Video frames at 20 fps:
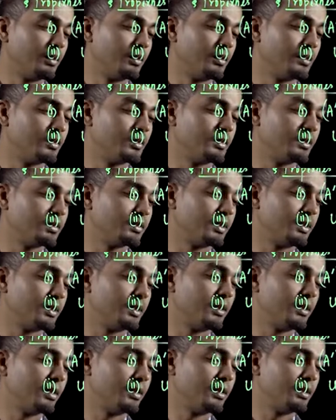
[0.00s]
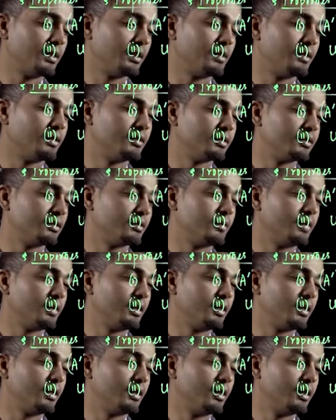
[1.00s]
This is A, this is
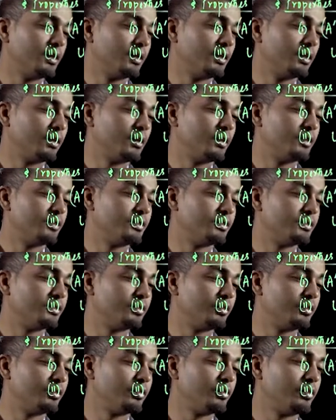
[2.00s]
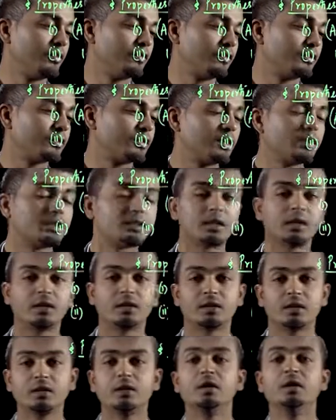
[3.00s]
B, this is your universal
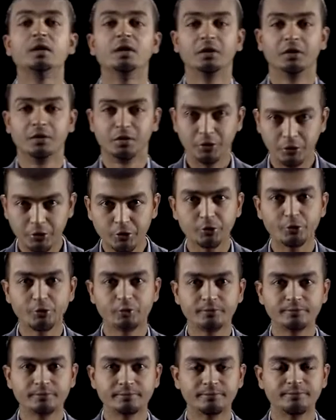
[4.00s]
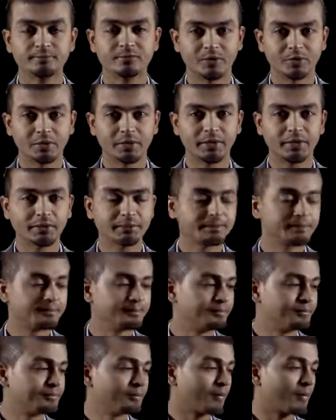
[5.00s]
set U. Okay.
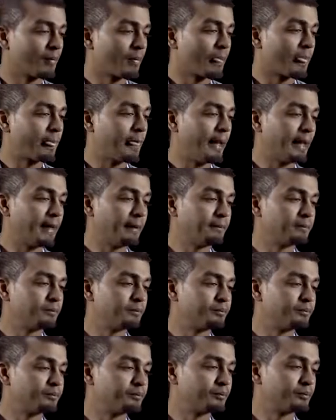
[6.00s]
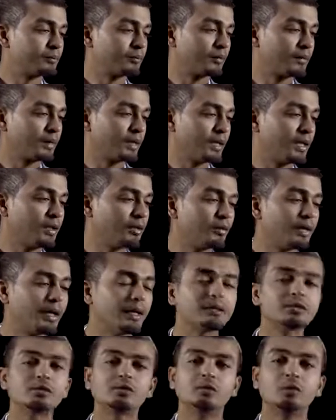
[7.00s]
Then can you
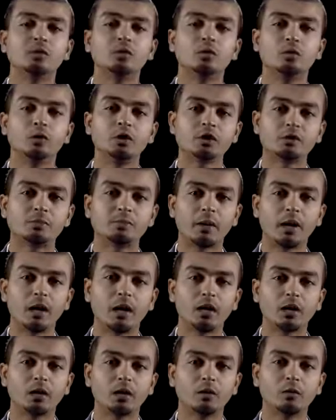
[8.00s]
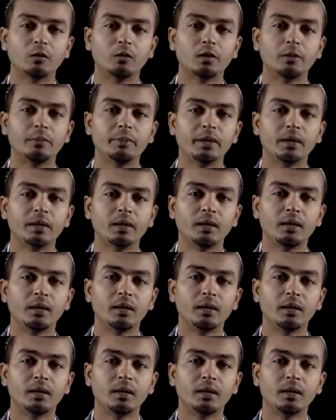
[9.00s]
guess which part will be